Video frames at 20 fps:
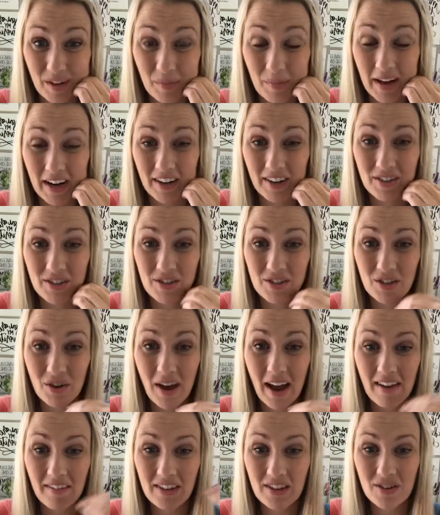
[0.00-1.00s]
feel better.
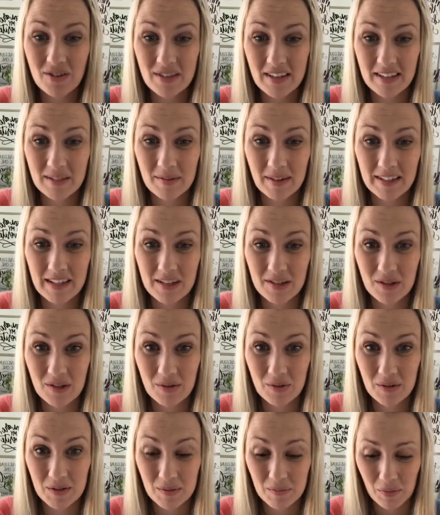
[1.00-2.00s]
So having those
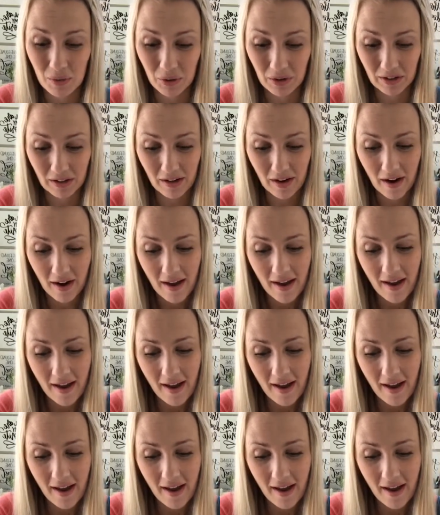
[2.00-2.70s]
expectations was important.